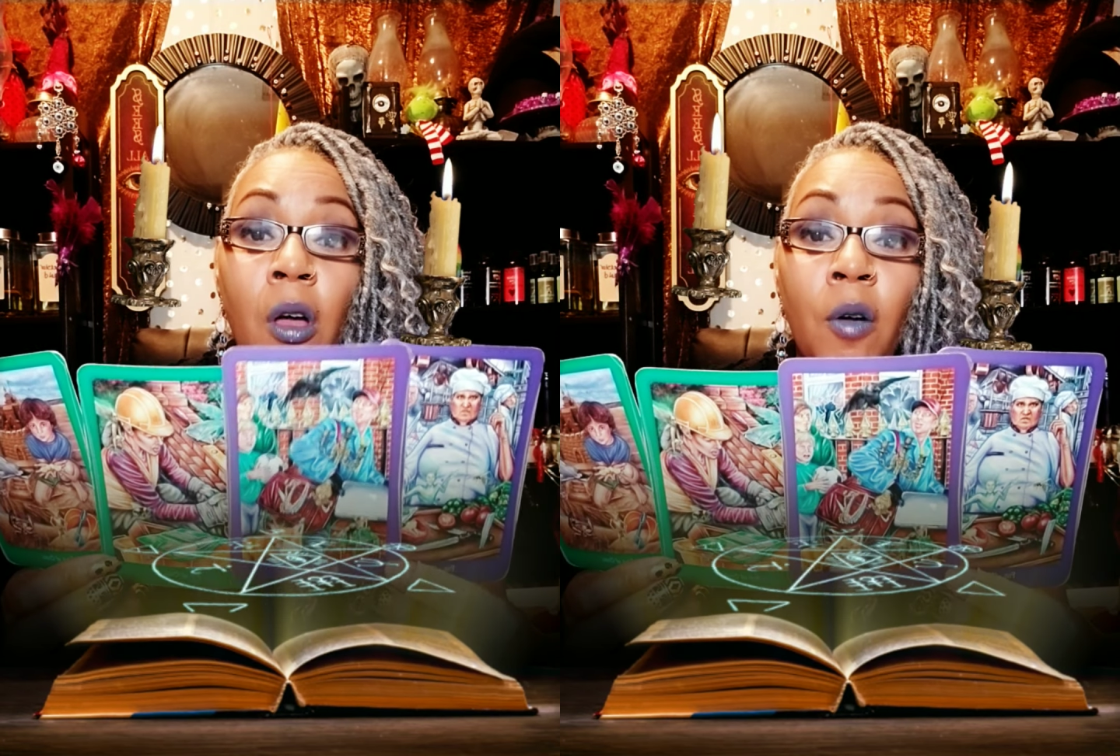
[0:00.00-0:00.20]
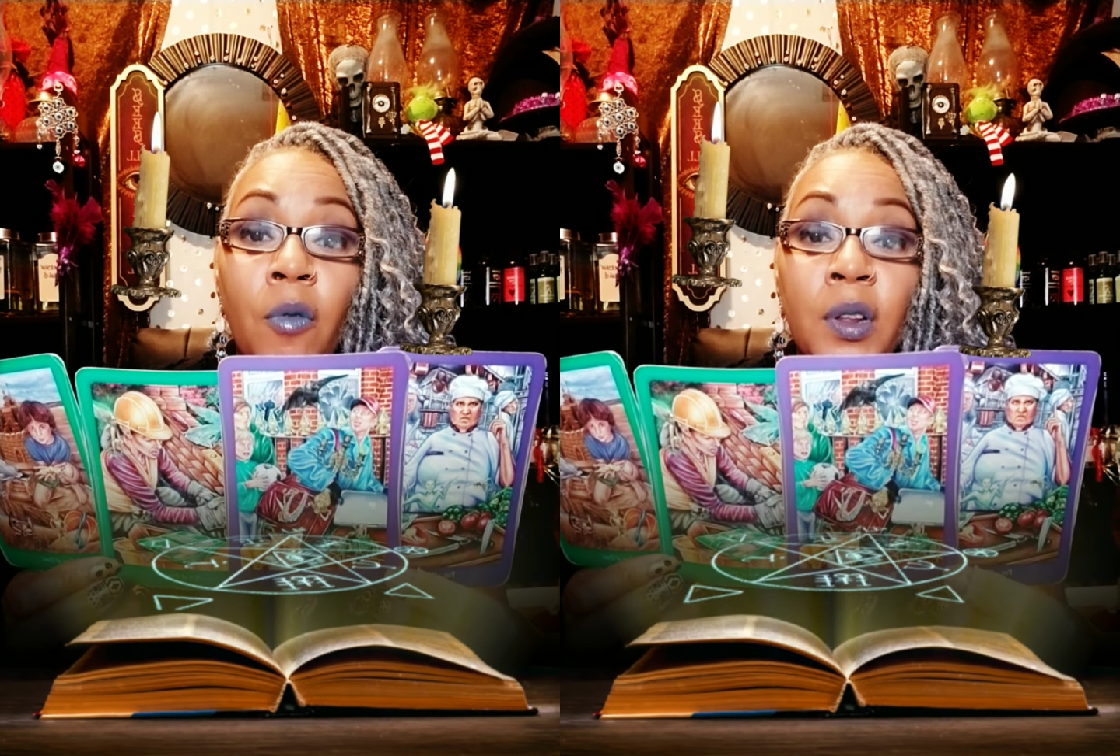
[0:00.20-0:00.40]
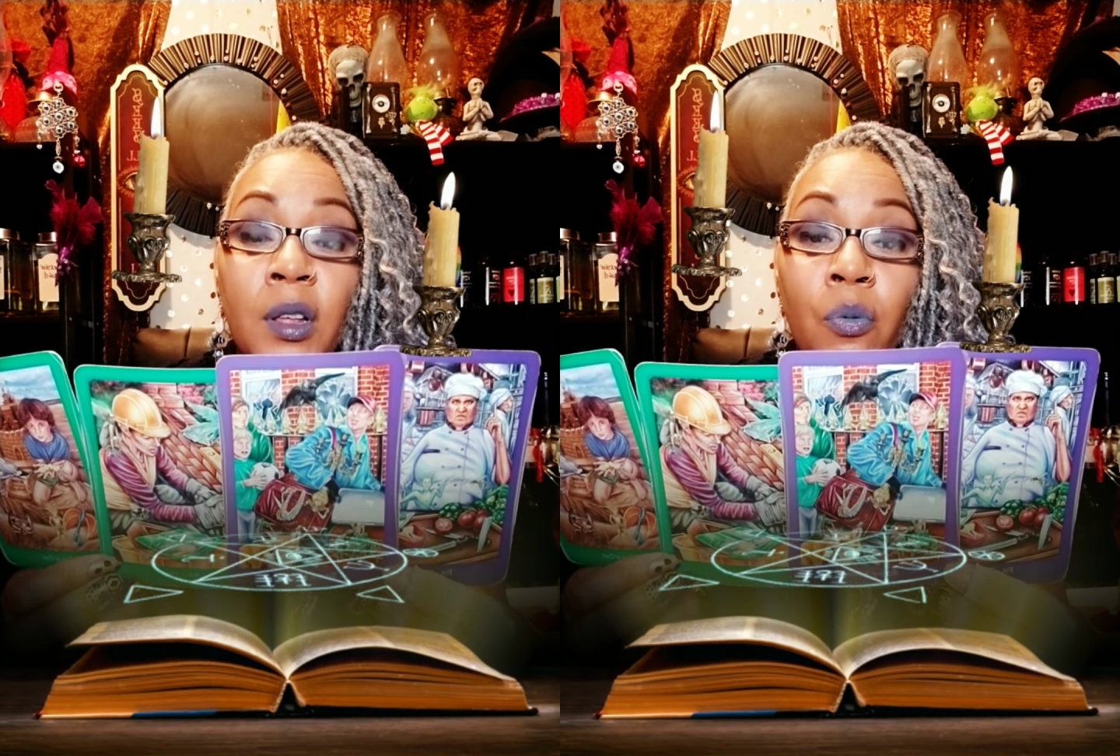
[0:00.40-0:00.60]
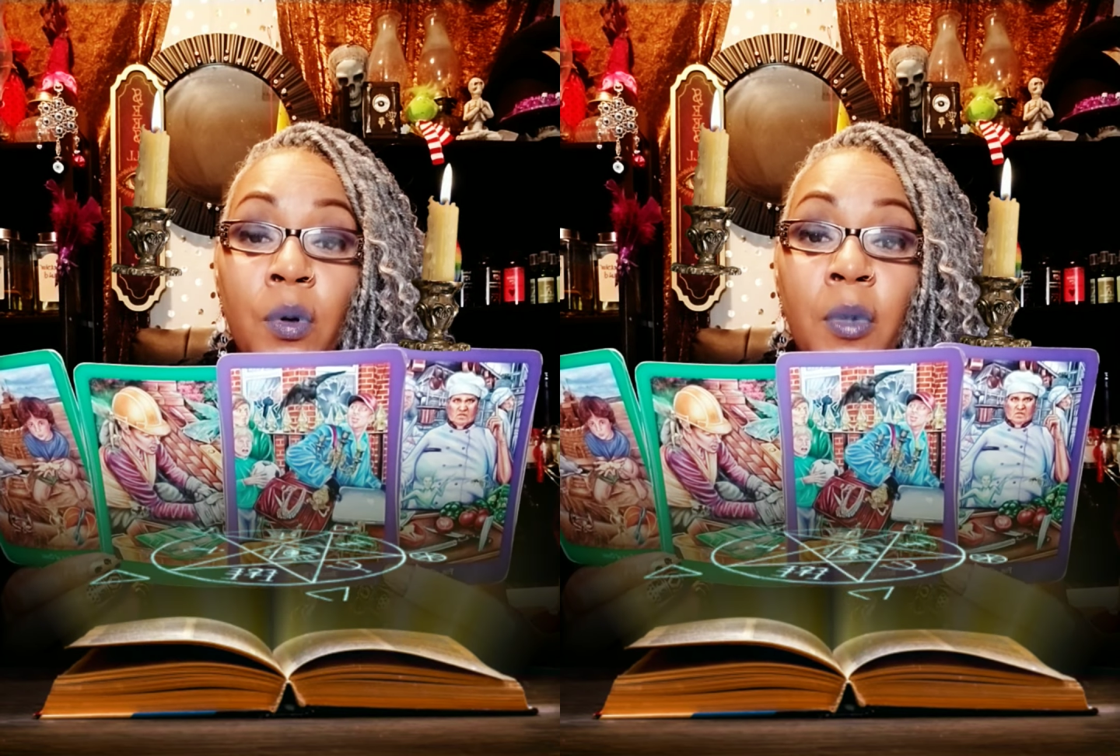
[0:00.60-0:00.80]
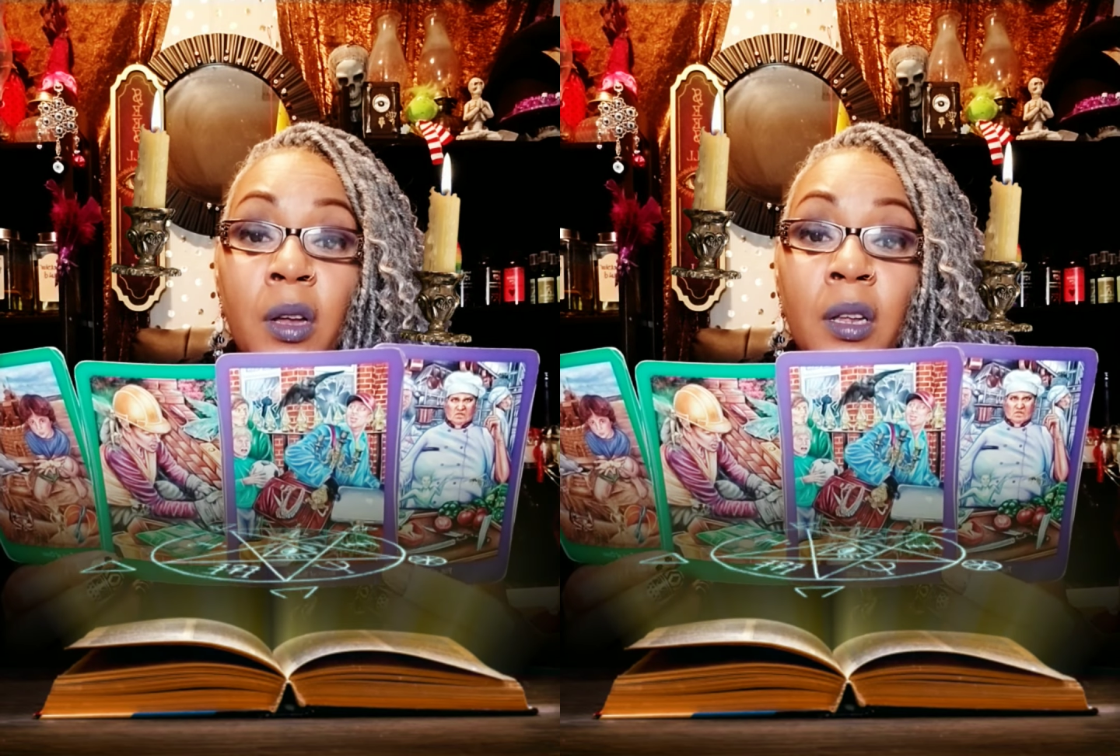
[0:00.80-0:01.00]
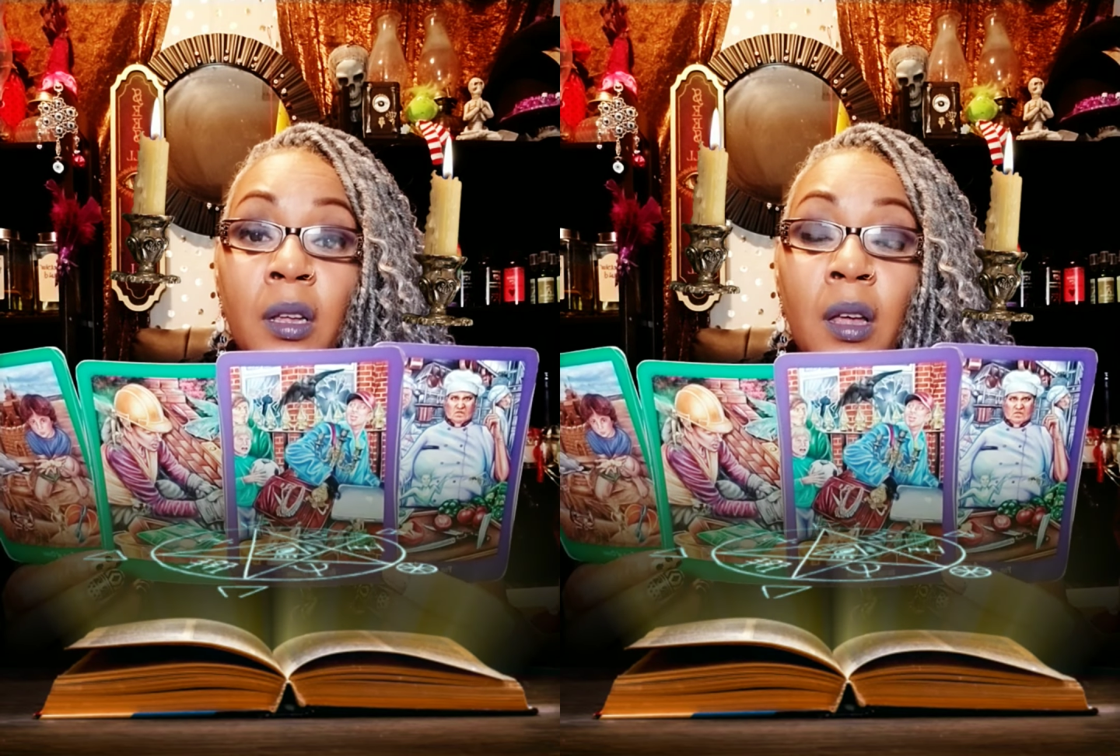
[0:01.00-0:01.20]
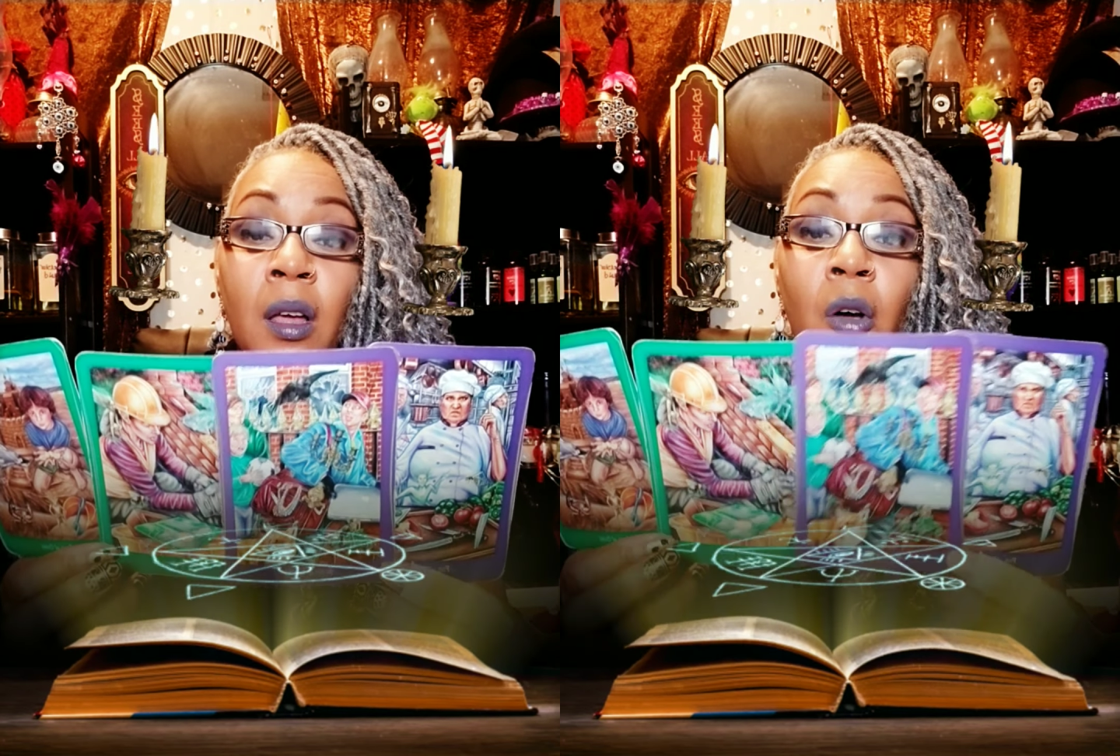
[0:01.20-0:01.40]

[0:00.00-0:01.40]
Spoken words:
conflicts with money,